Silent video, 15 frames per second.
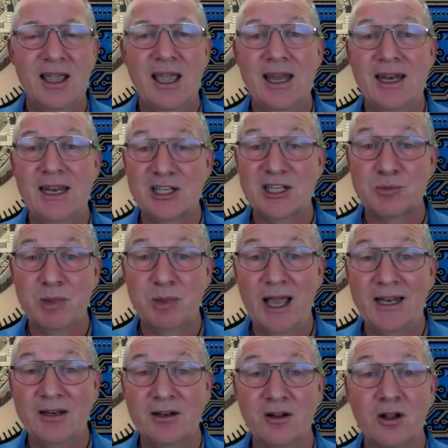And he
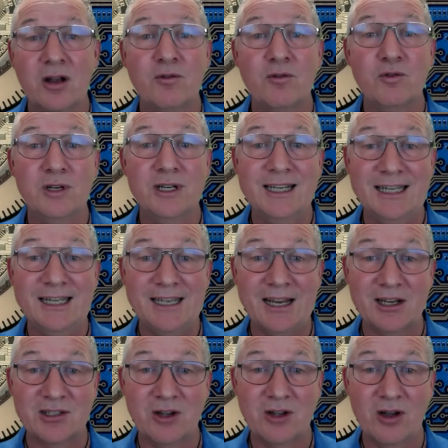explained it, and I got really
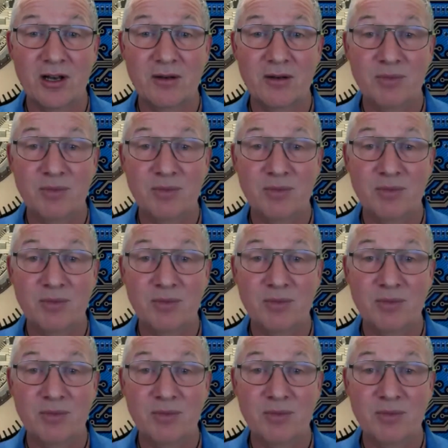excited